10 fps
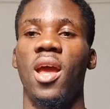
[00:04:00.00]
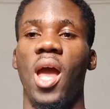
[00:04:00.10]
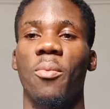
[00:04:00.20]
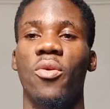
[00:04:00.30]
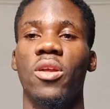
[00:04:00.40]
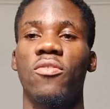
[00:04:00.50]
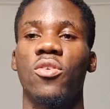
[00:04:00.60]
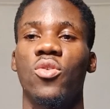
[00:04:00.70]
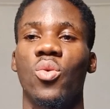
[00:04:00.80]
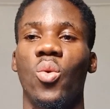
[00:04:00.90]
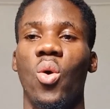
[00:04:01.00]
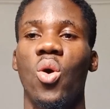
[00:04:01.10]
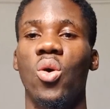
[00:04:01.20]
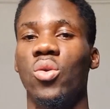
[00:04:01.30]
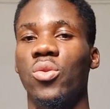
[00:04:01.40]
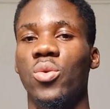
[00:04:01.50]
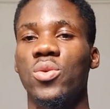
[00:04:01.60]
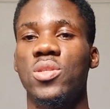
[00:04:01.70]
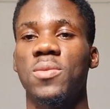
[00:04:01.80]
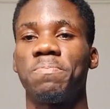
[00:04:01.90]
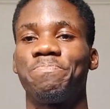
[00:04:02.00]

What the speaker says: I'm grateful to all those